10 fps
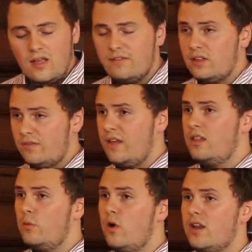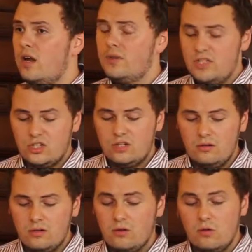If they defend the winding up
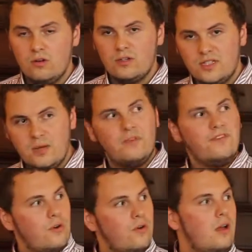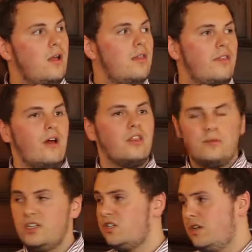petition, or as we said before, they are the
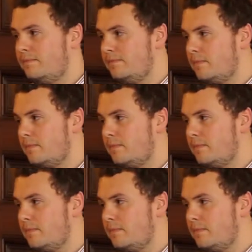petitioner.